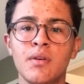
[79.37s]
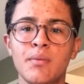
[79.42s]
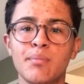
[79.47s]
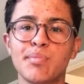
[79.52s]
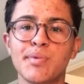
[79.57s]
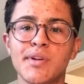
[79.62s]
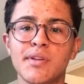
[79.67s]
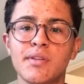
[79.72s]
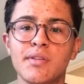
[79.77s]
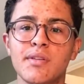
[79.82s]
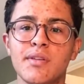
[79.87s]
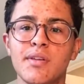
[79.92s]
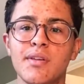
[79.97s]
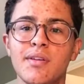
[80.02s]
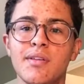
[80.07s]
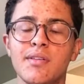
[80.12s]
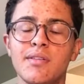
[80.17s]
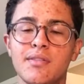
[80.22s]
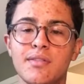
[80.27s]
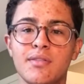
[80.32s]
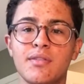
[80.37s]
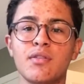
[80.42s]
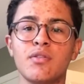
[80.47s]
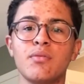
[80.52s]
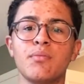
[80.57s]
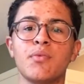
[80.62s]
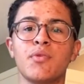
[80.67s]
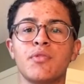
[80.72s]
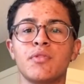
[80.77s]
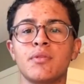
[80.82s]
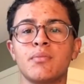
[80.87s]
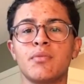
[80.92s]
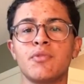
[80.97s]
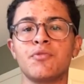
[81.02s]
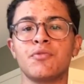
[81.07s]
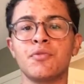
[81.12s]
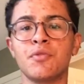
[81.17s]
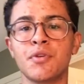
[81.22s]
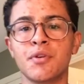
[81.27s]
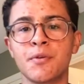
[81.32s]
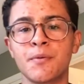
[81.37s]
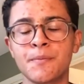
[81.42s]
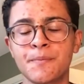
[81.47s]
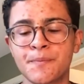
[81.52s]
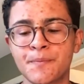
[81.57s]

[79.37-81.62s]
but still more than before.